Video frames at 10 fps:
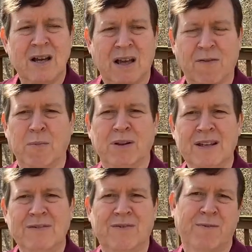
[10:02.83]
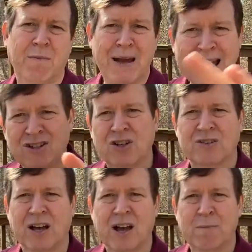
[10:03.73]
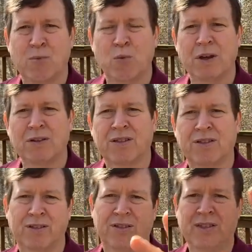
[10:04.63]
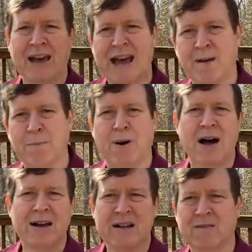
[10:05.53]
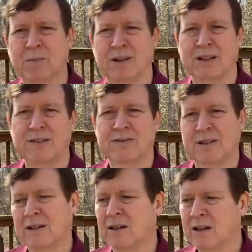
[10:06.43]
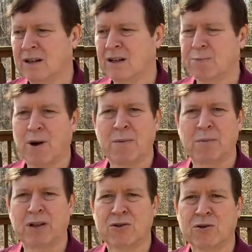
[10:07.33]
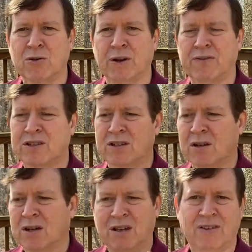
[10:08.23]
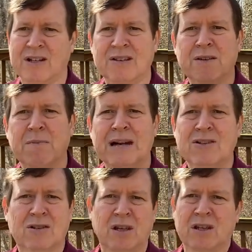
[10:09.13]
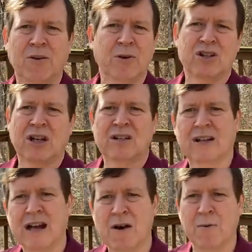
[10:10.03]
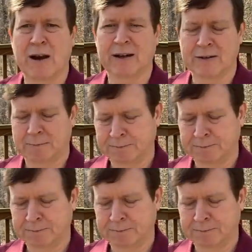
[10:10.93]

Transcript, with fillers: if a belief matches up with that body of beliefs, then it's probably true. If it's if it doesn't match, then they reject it outright.